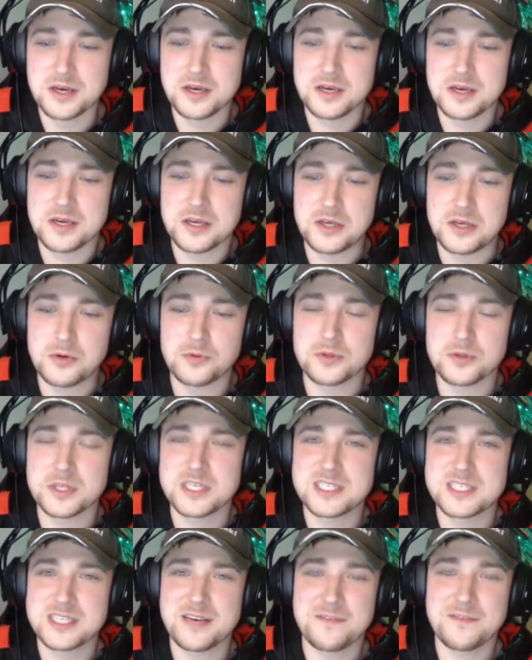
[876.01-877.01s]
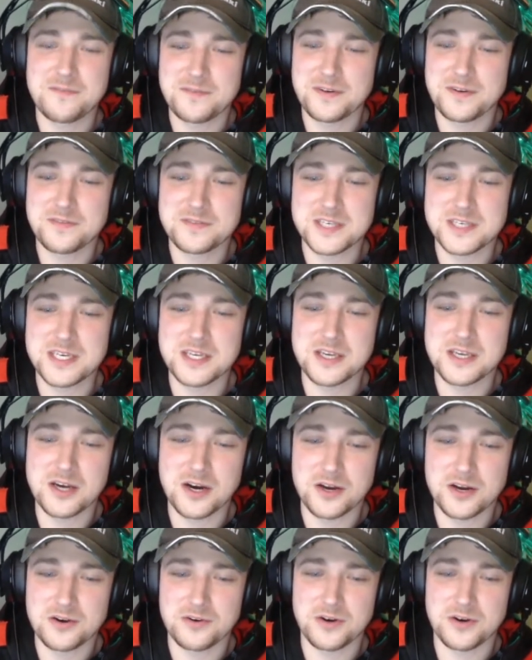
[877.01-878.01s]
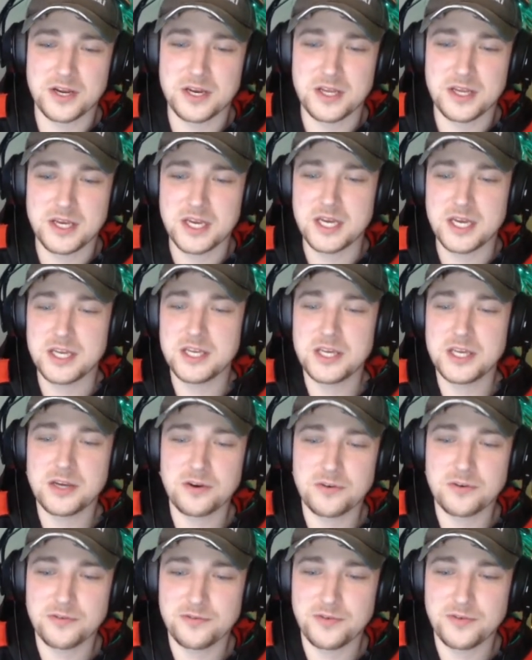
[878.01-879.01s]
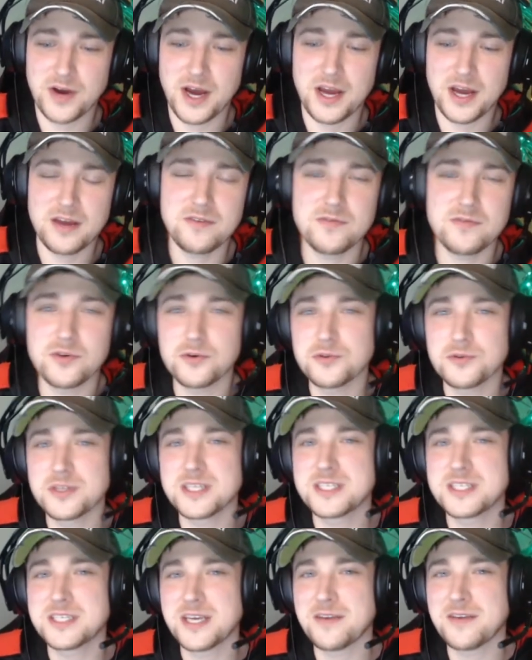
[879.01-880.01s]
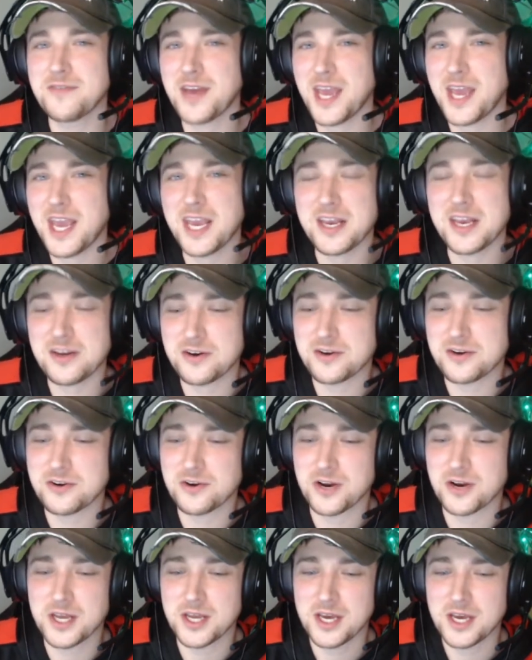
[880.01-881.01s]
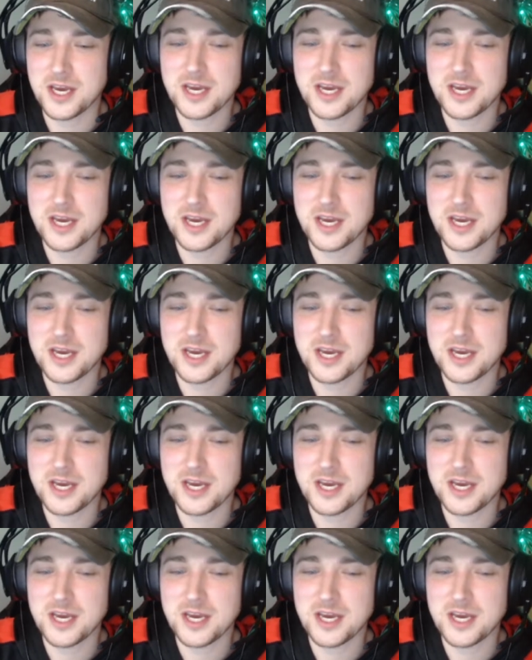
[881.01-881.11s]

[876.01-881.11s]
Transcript: you only save $1,500. In year 5, you only save $800.